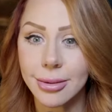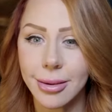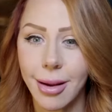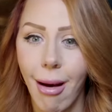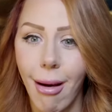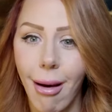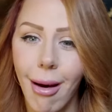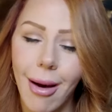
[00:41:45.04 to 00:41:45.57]

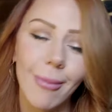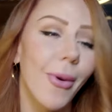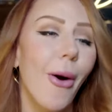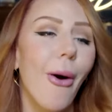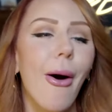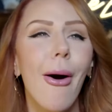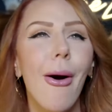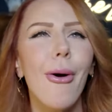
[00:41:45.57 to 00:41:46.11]
Stop! Mm-hmm.
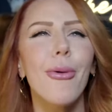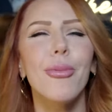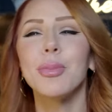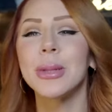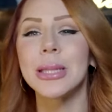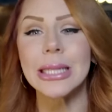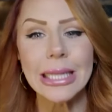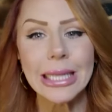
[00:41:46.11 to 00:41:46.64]
Oh,
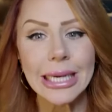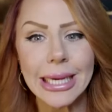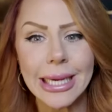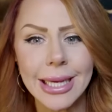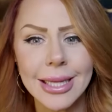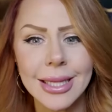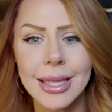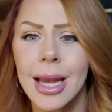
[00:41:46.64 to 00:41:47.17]

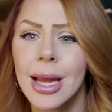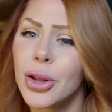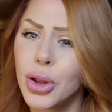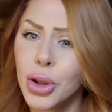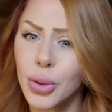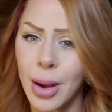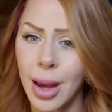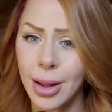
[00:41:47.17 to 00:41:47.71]
please! Can
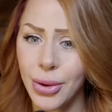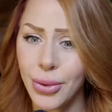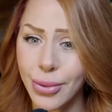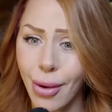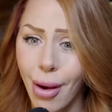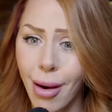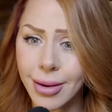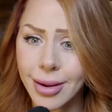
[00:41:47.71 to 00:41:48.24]
you can you
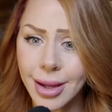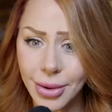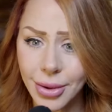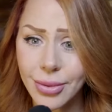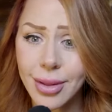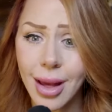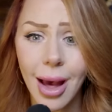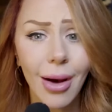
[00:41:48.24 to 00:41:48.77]
talk? Can
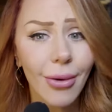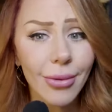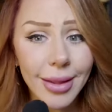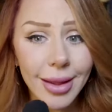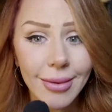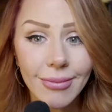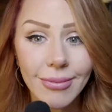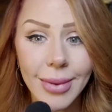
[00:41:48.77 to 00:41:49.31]
you tell
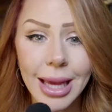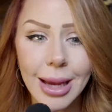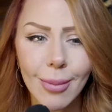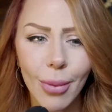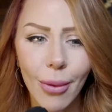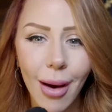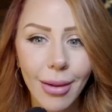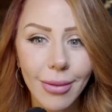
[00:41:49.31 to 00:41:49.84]
them he
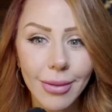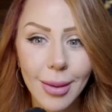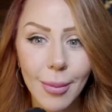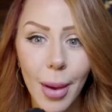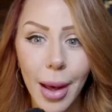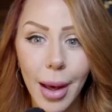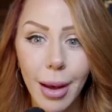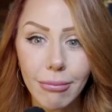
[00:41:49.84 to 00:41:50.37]
brought
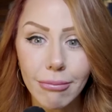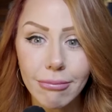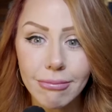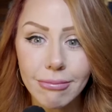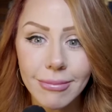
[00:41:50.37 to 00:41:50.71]
them up?